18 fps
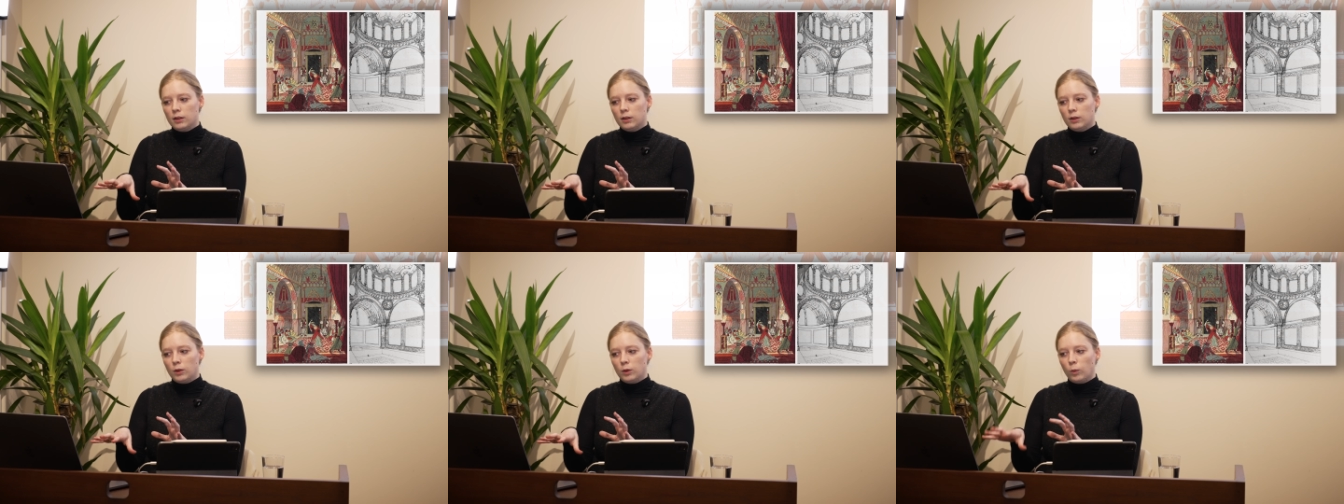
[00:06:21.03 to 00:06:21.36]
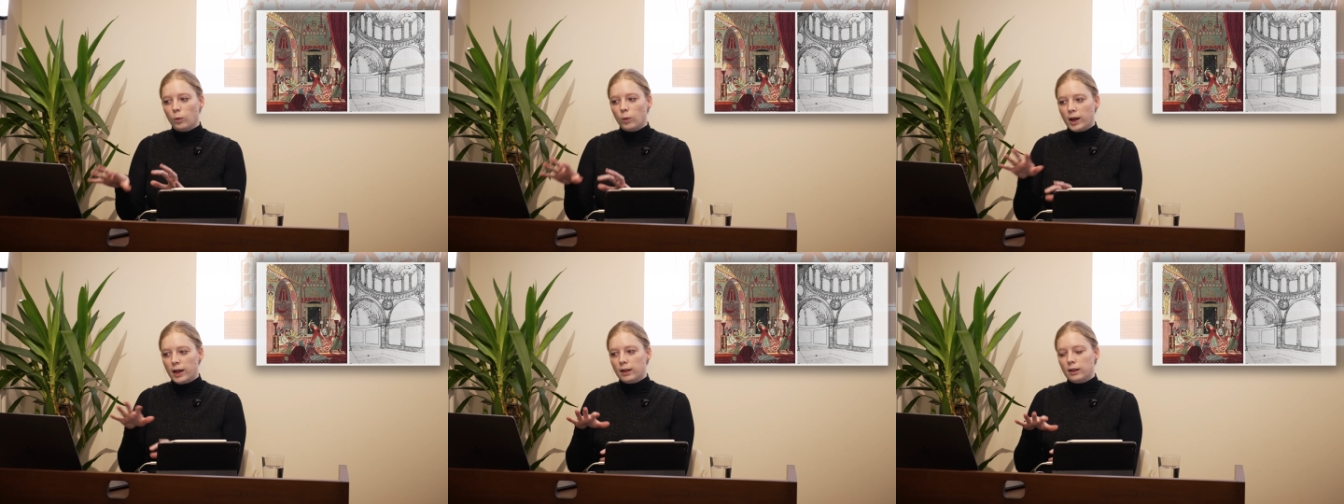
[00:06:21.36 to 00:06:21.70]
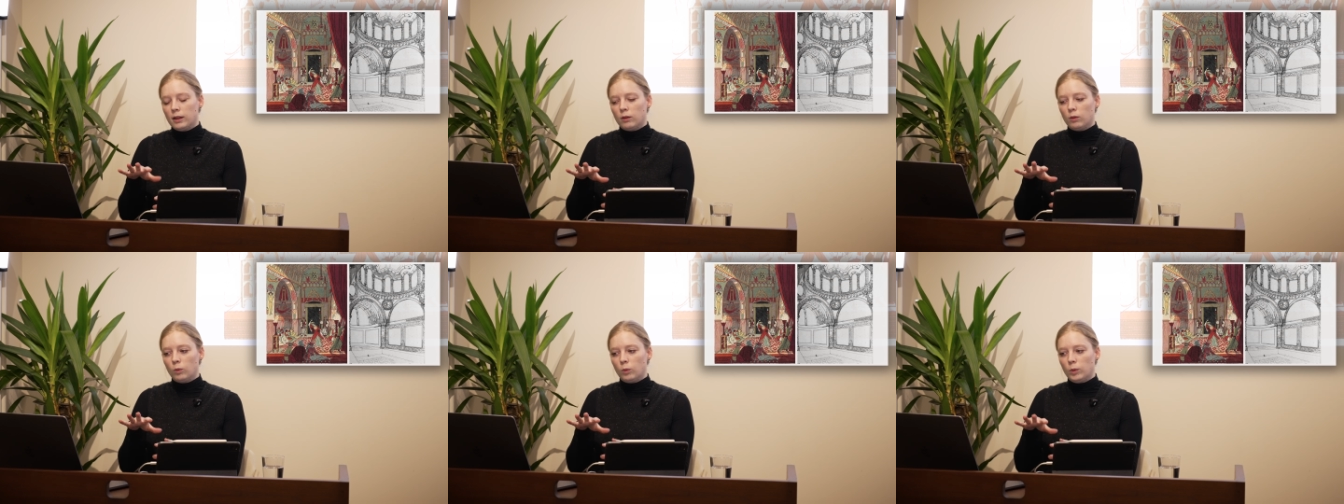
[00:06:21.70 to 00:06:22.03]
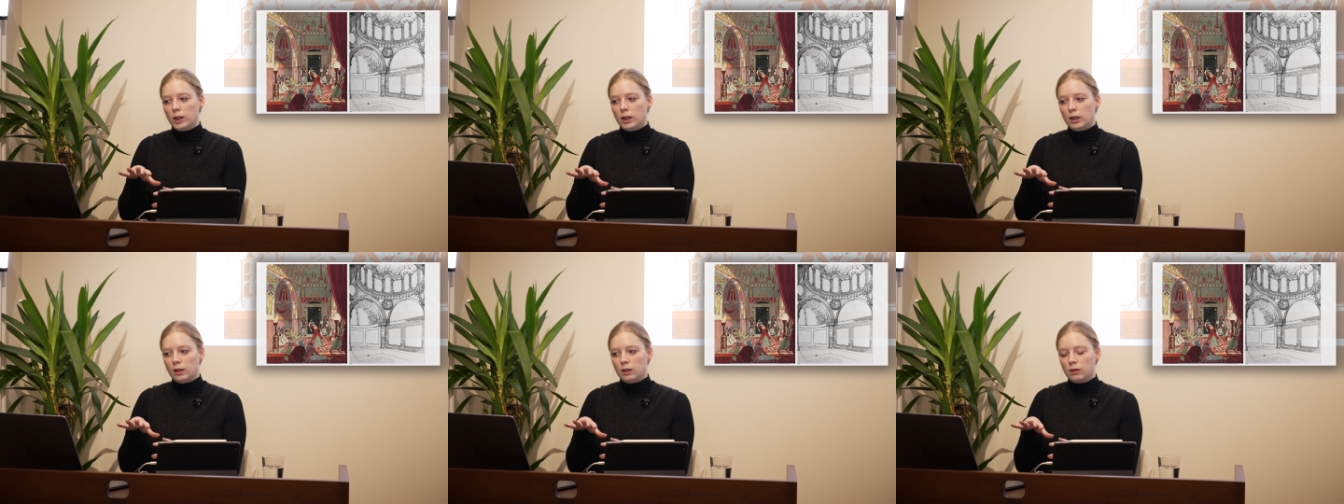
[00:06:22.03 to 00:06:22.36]
the way that
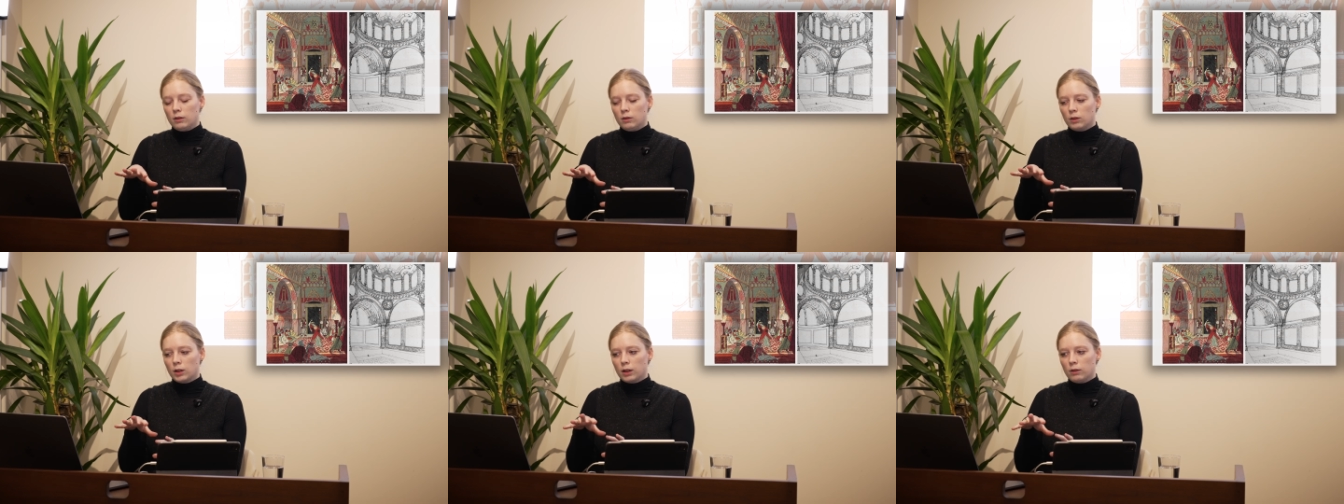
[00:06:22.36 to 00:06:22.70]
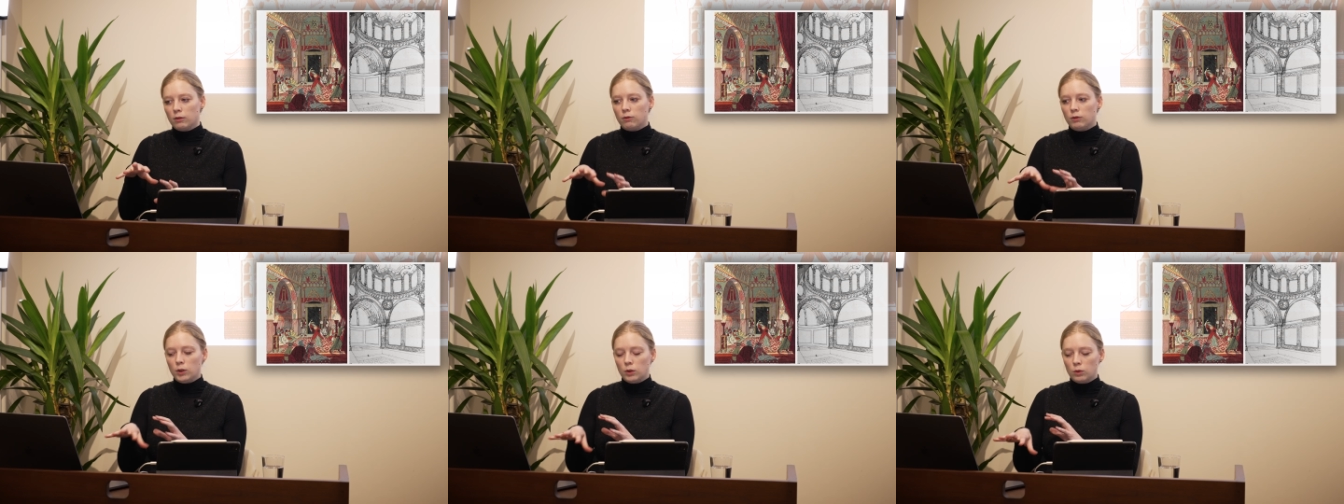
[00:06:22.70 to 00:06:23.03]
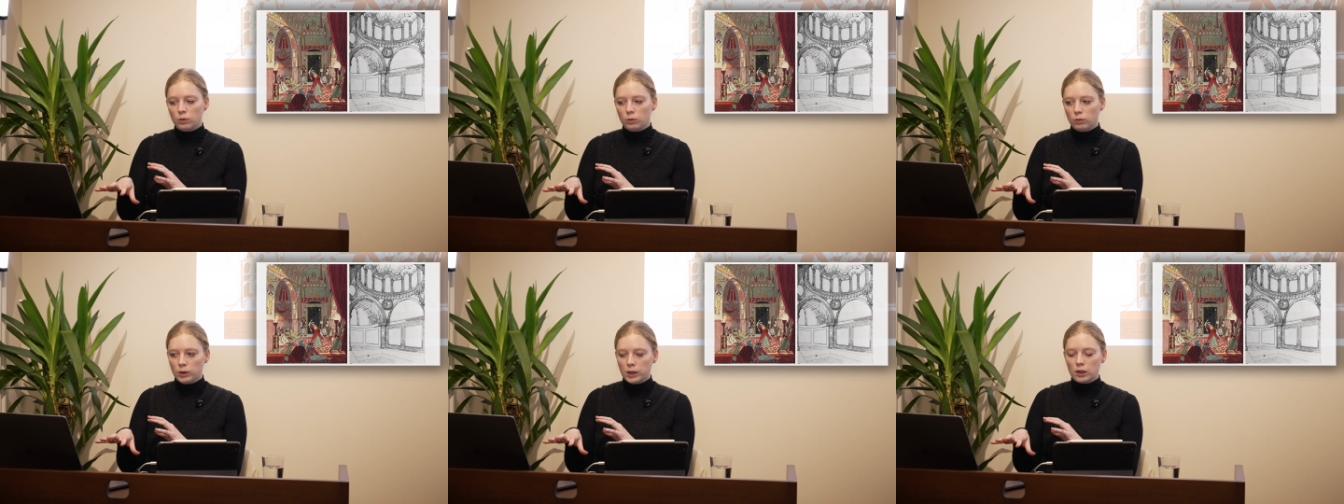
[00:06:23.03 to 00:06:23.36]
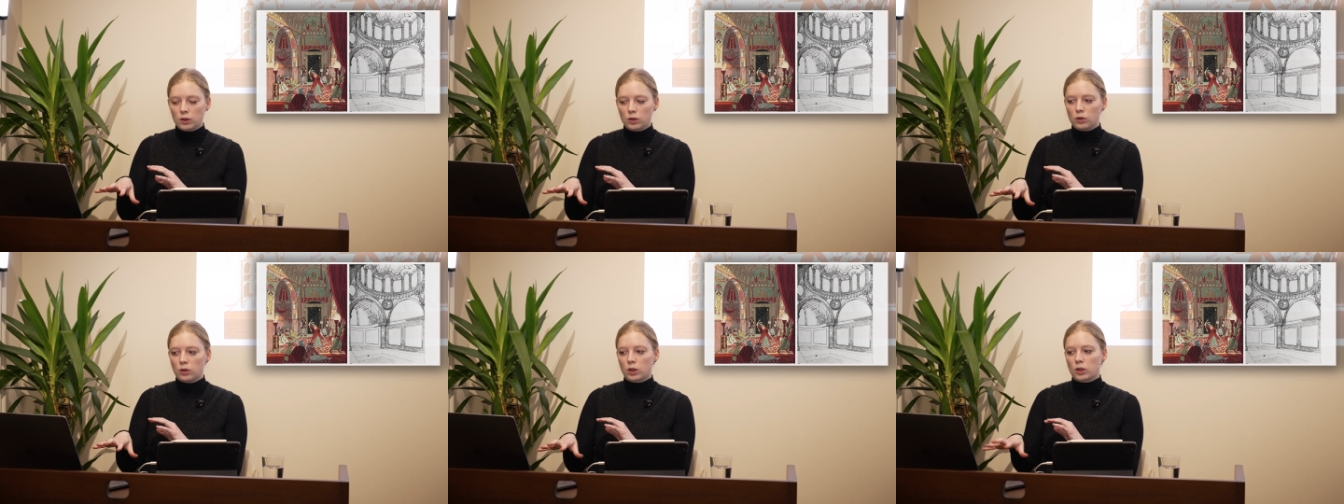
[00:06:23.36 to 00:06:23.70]
we kind of view
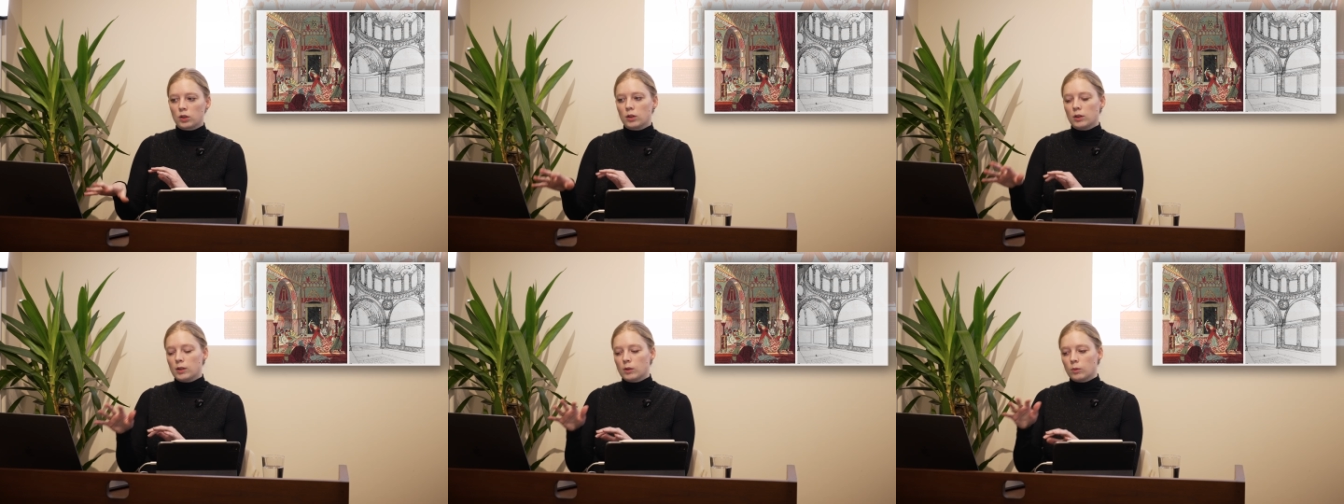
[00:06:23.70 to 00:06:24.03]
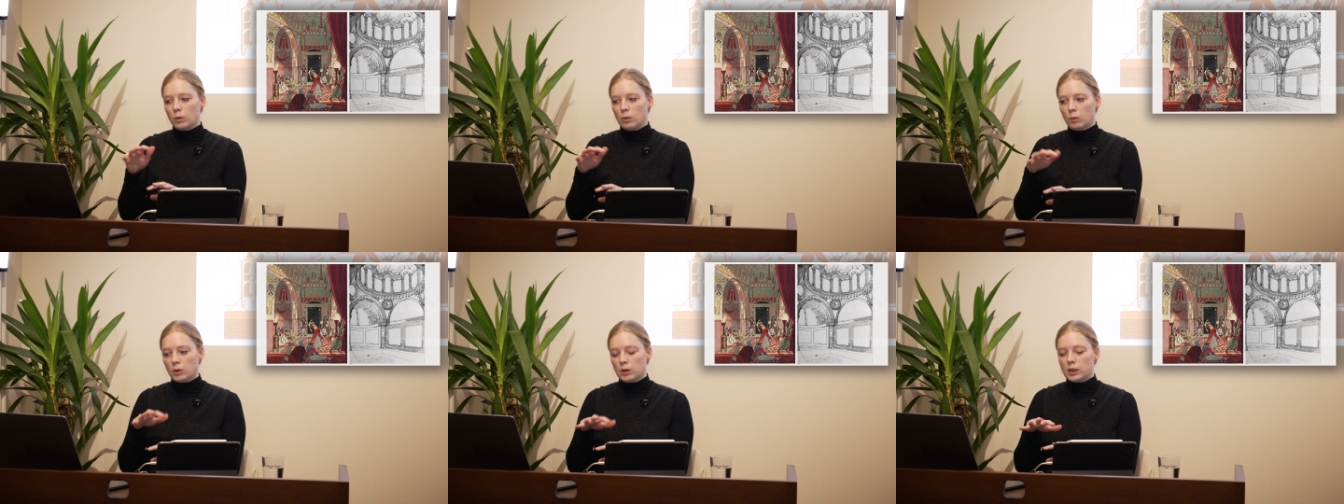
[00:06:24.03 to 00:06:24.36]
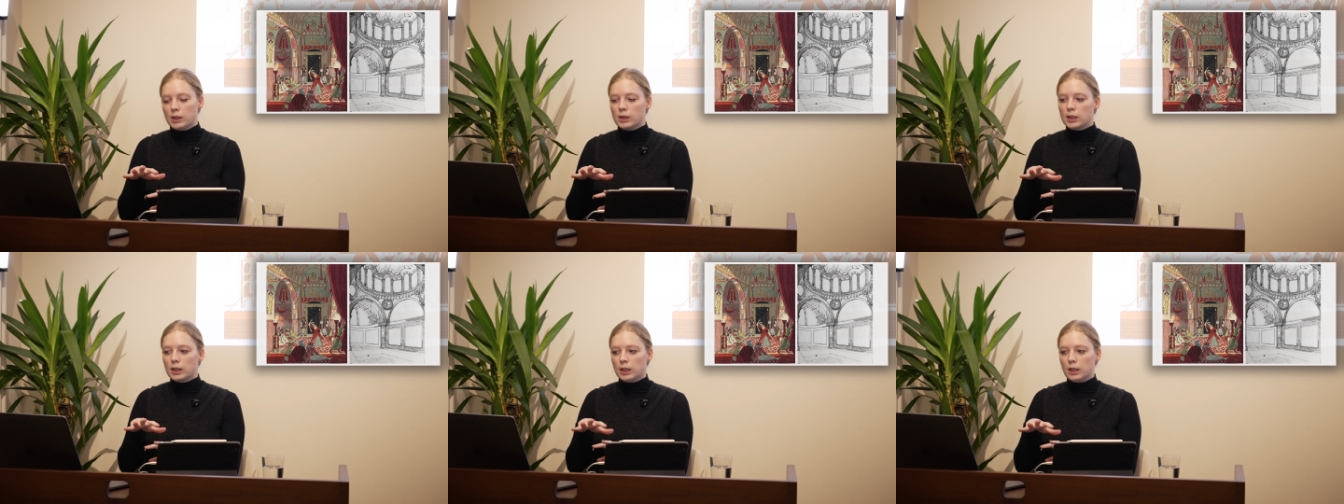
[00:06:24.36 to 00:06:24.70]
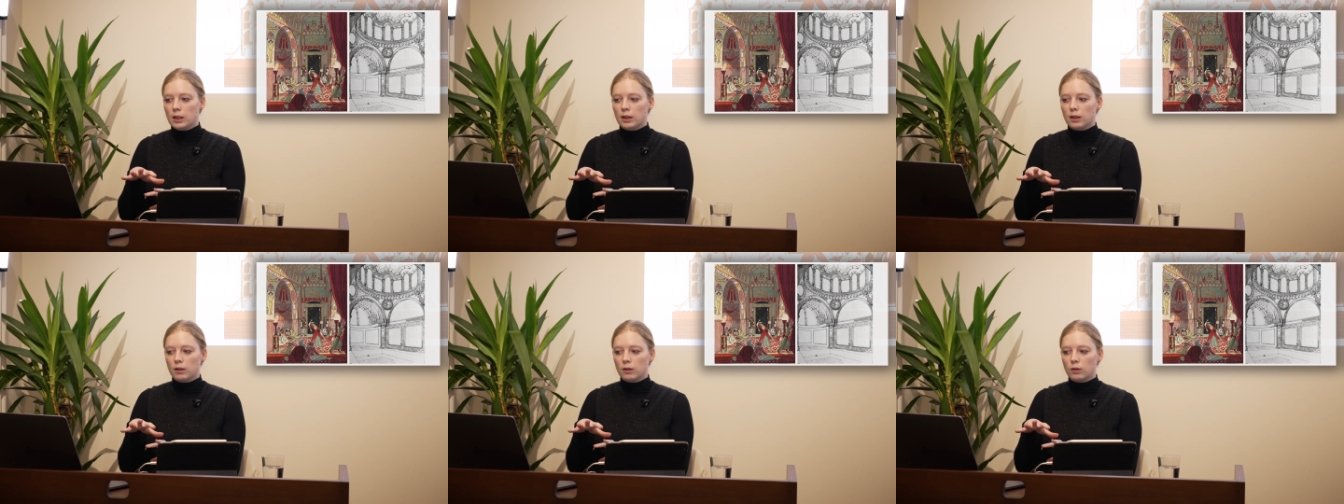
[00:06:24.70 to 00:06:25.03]
reconstructions, what we're
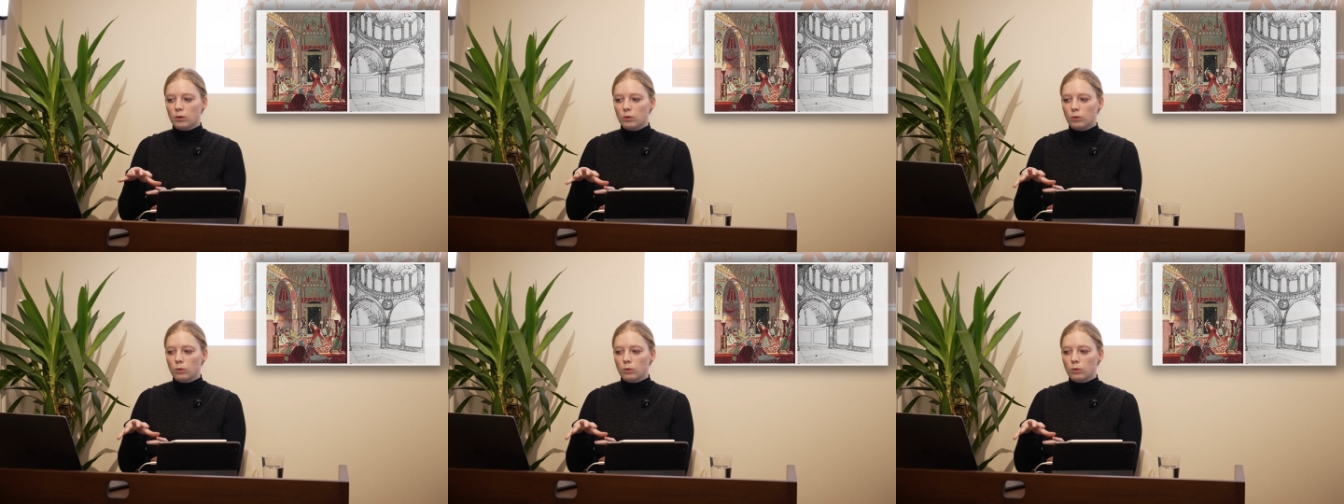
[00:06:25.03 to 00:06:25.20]
seeing,